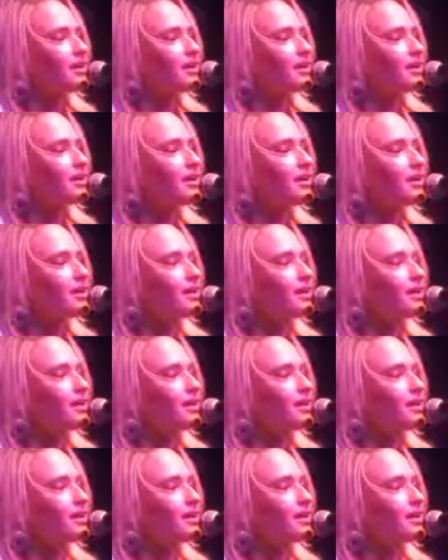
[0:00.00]

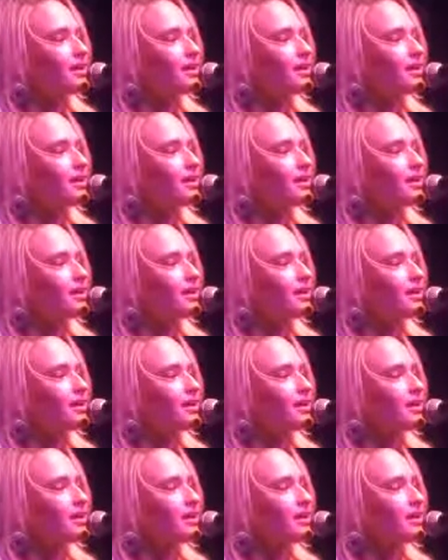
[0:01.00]

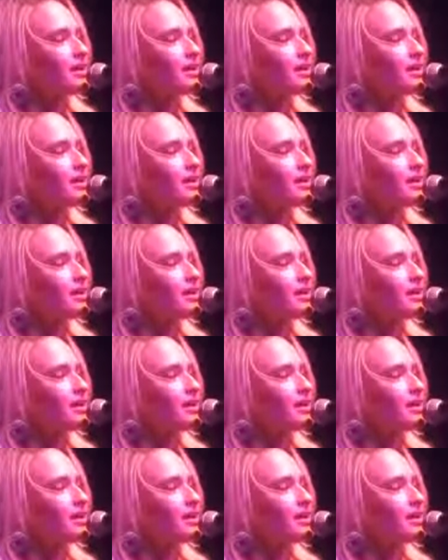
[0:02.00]
Nothing is said.